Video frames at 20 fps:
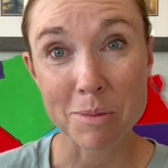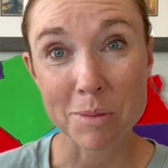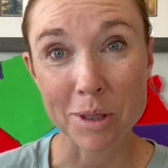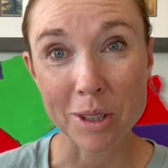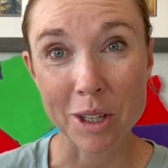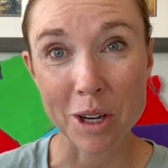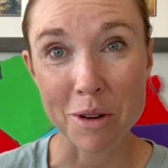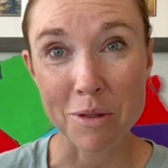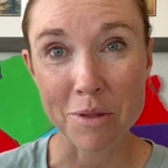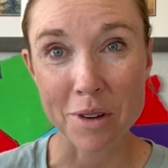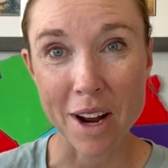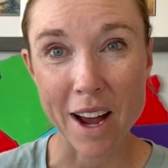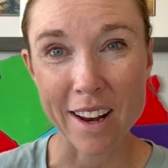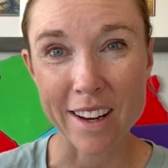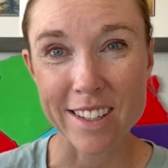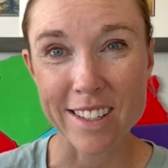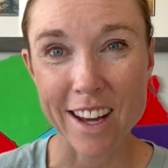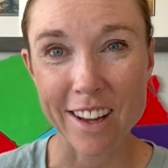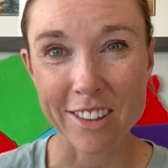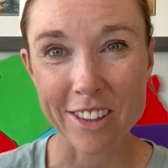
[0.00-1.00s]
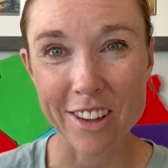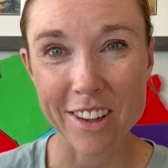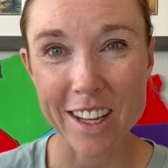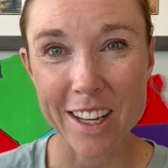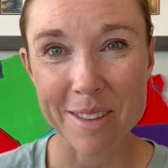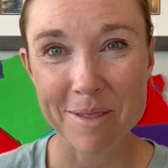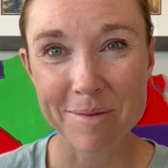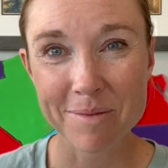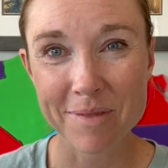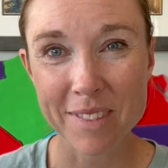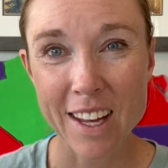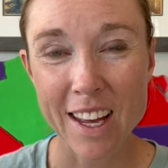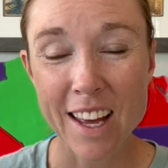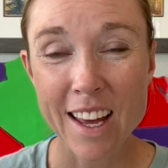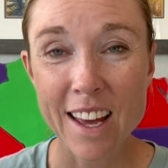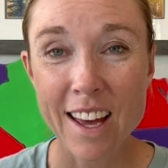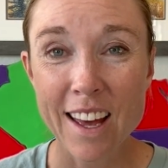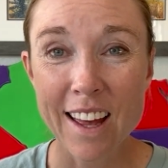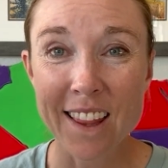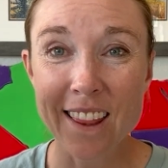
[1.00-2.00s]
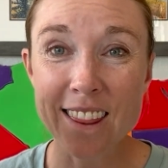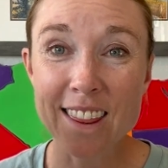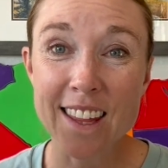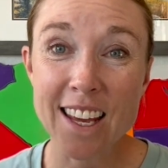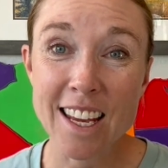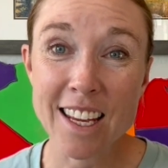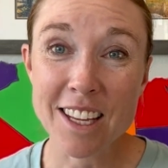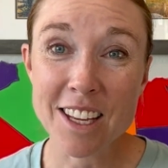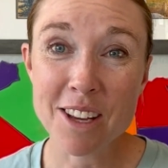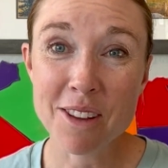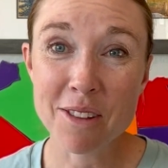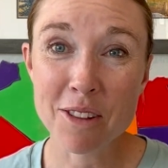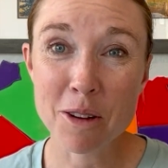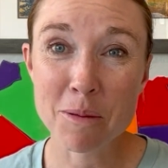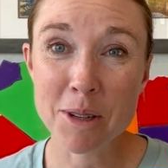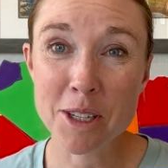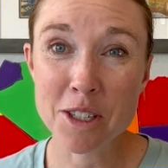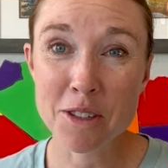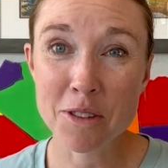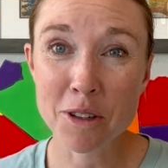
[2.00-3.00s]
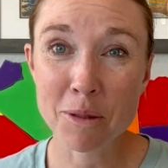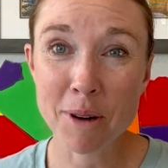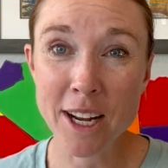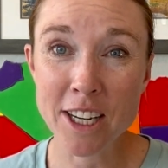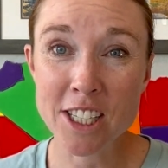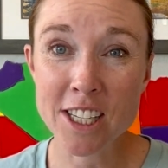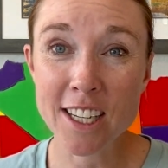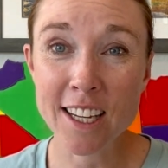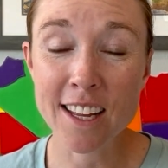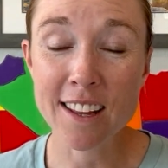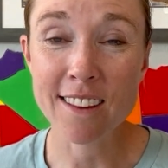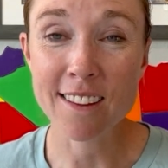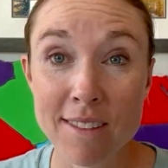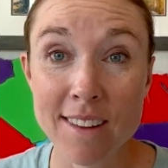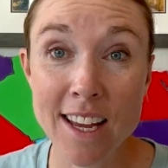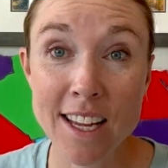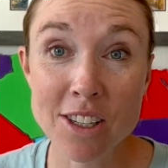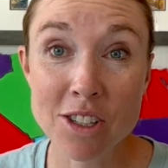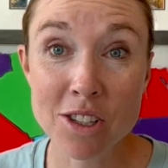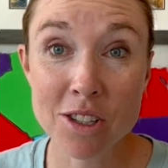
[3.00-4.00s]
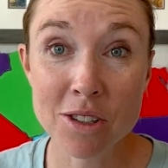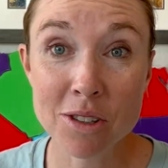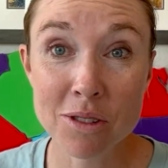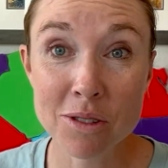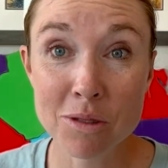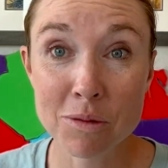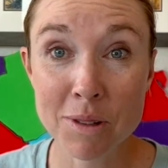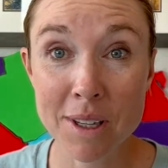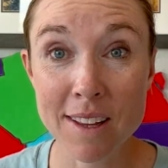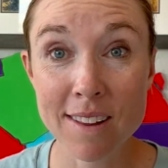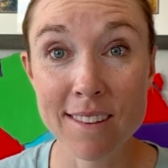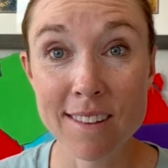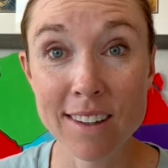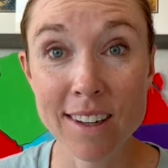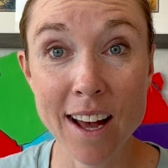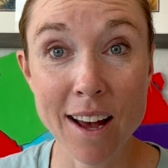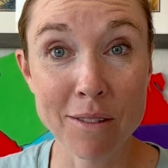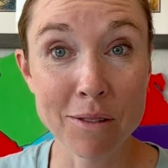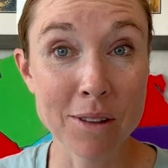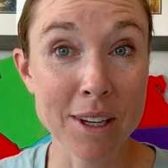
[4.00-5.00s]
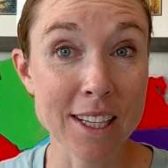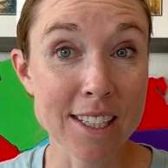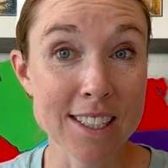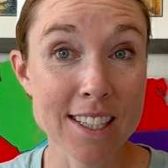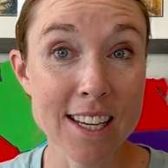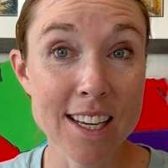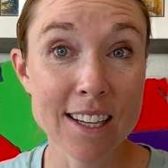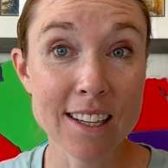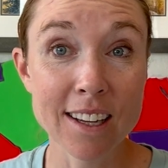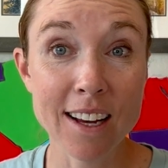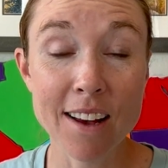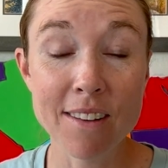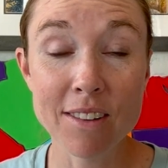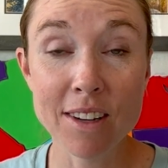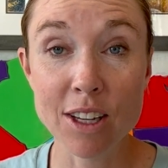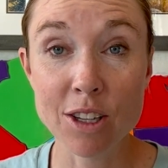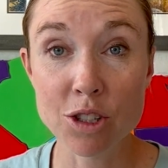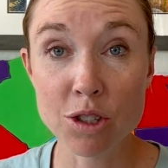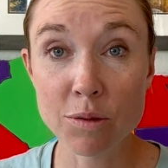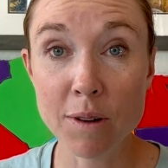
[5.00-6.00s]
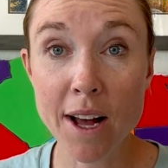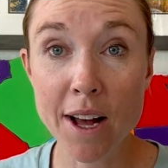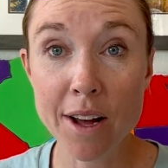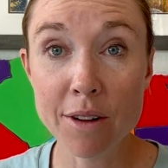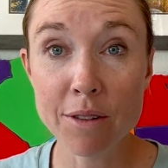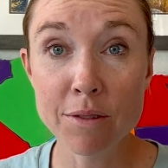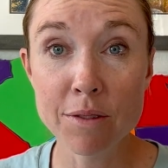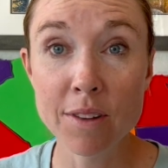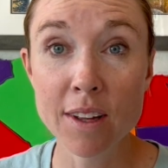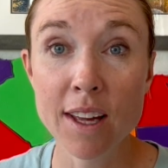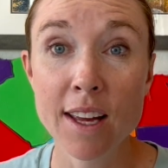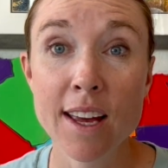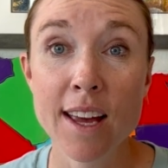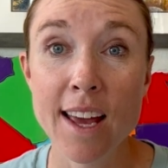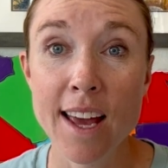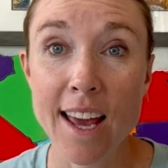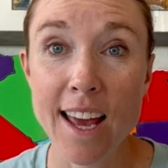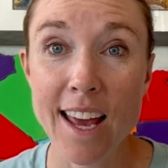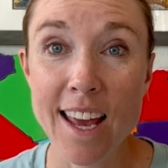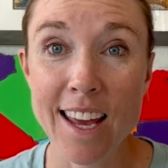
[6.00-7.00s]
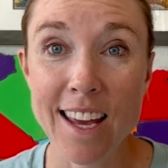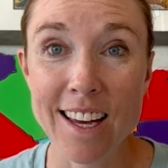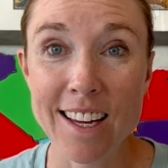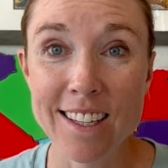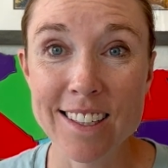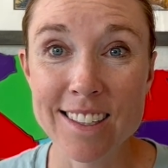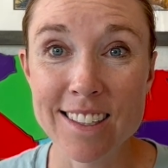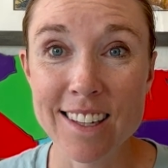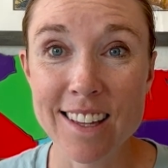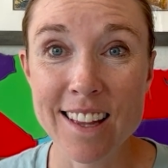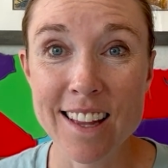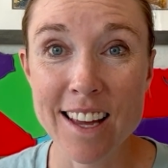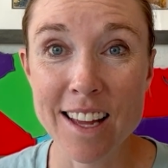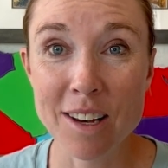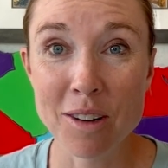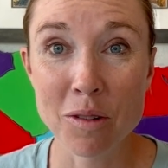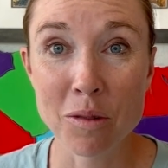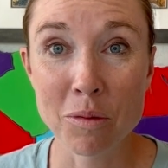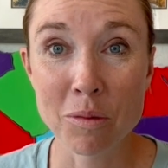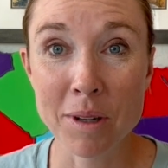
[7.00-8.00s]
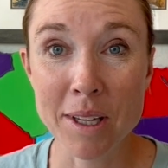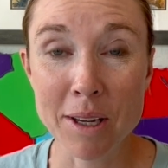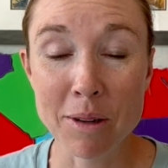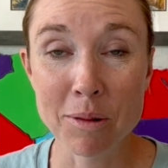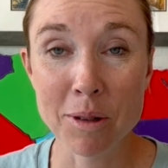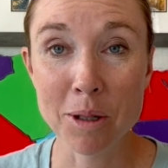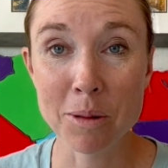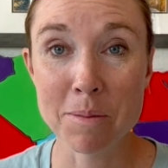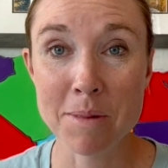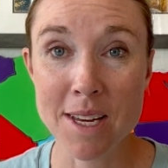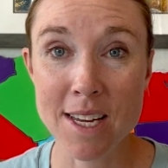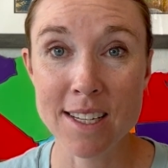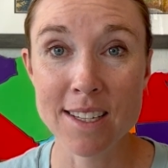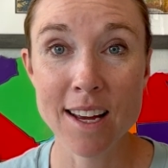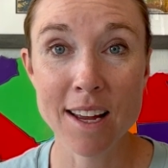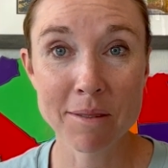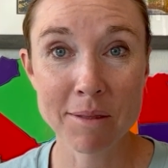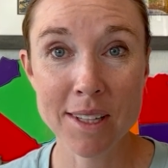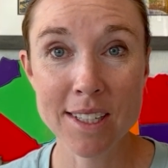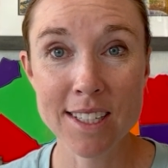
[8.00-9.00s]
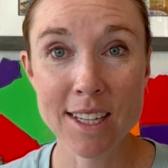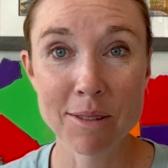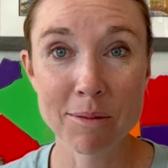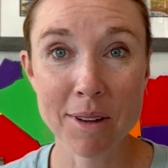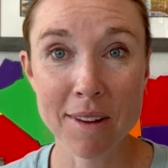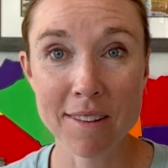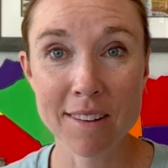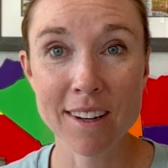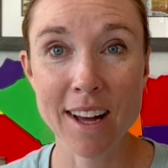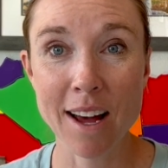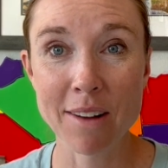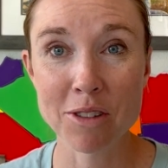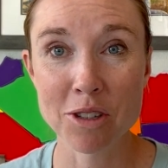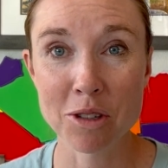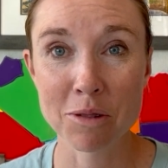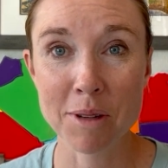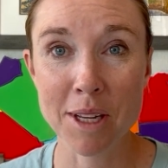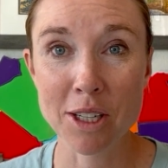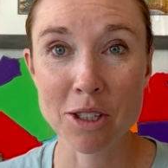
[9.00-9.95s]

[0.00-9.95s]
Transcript: below for how to download it. Thank you so much for watching, and stay tuned. We still have week 10, 11, and 12, and then we will be done with tin whistle after week